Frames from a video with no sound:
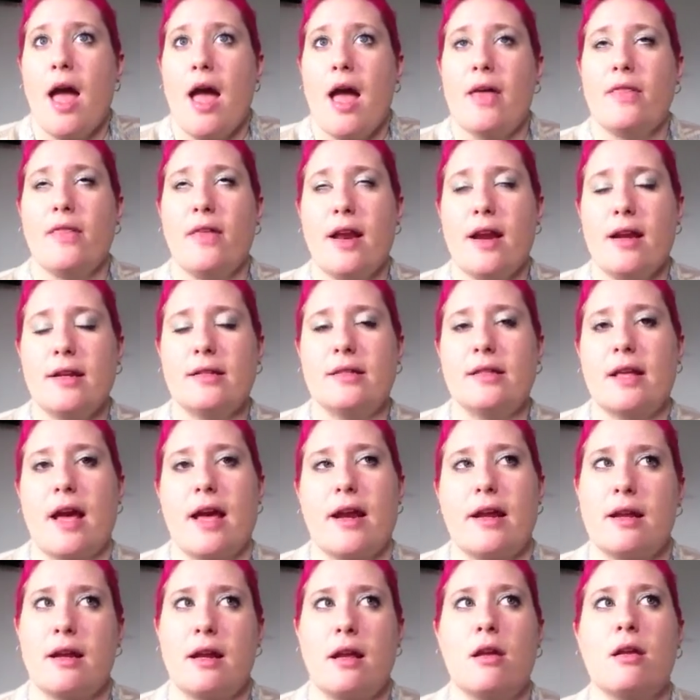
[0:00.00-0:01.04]
And then I
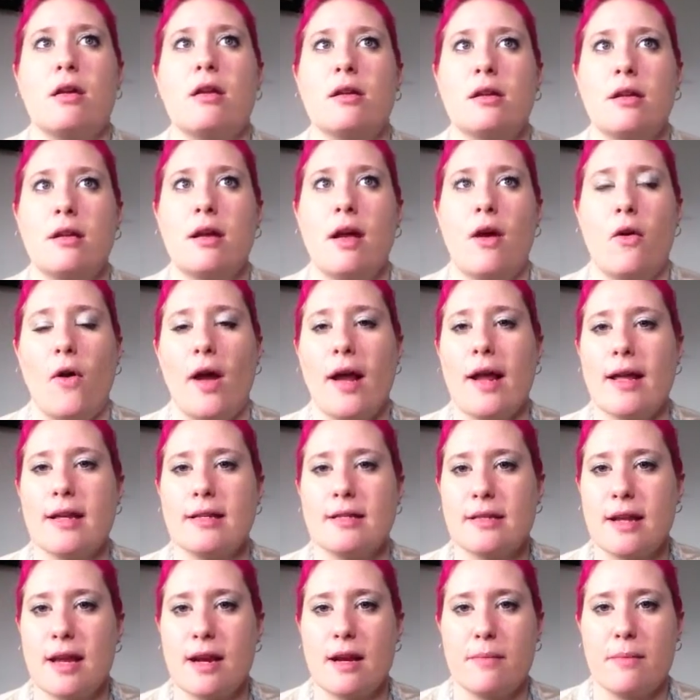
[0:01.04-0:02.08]
decided, well, I can't
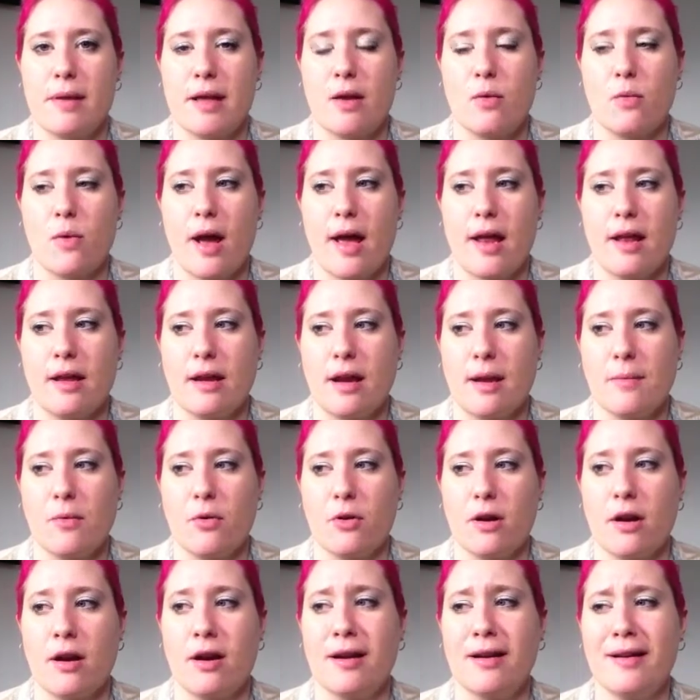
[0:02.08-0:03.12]
stand it being white
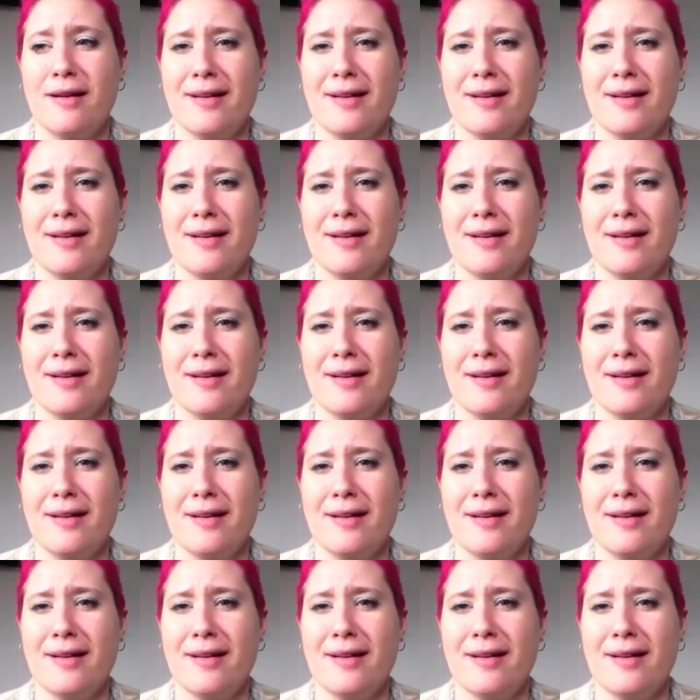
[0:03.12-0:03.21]
anymore.